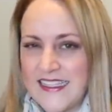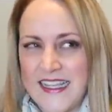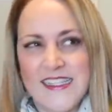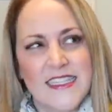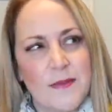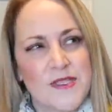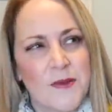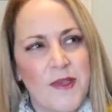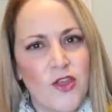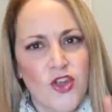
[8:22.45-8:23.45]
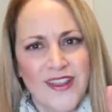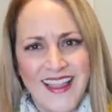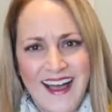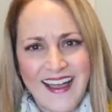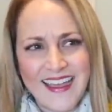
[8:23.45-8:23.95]
It seems to be
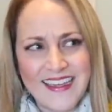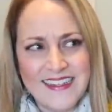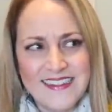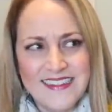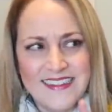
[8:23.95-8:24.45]
July.